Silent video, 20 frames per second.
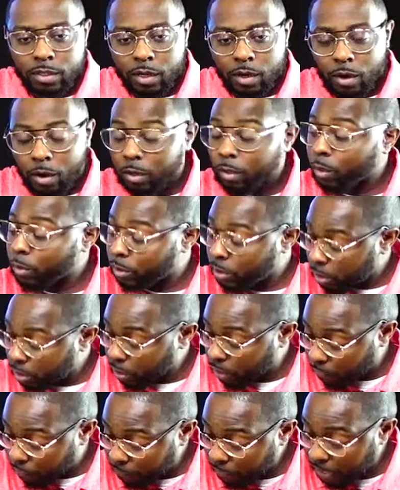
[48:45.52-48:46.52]
Although to
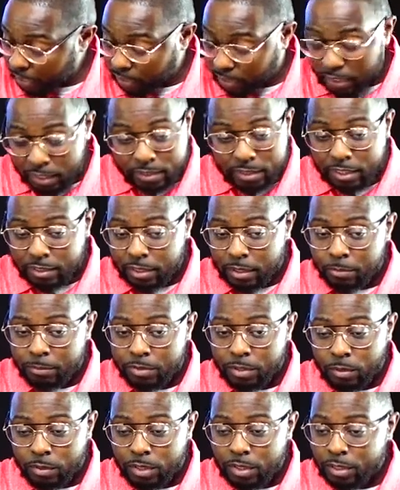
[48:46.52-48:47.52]
your face, they'll say something
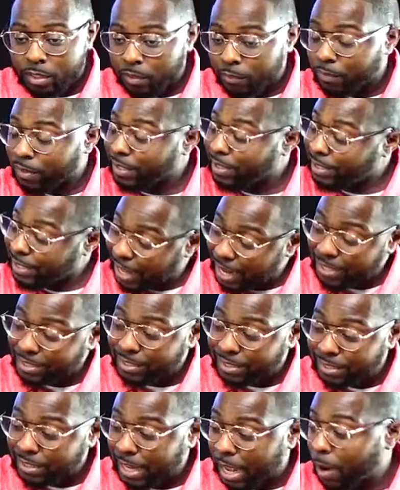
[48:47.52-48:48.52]
totally different.
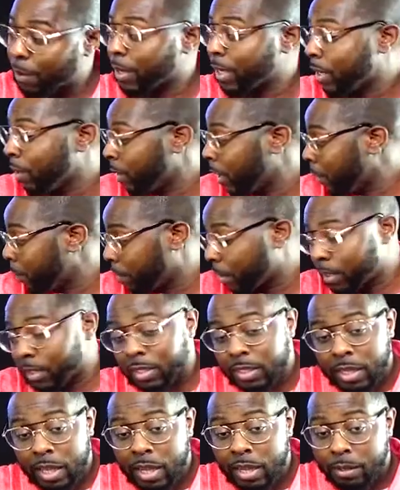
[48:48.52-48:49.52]
That's just how it go. That part
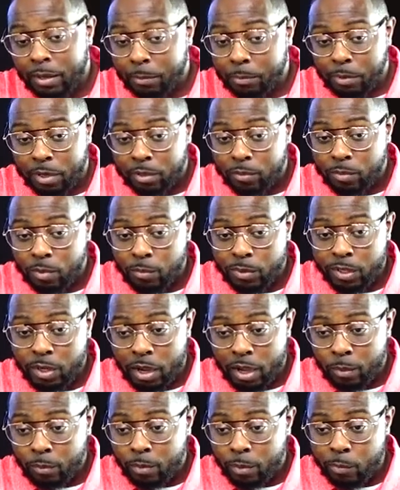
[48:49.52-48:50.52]
of the game. That part of what we
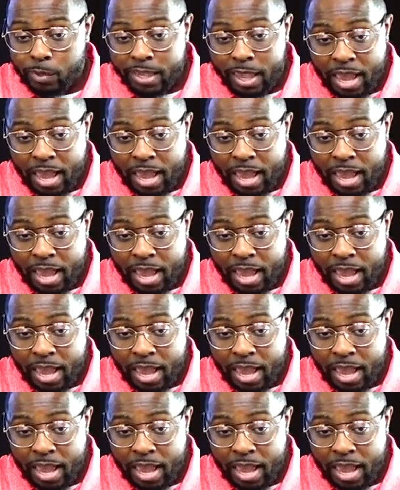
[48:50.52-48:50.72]
uh, what we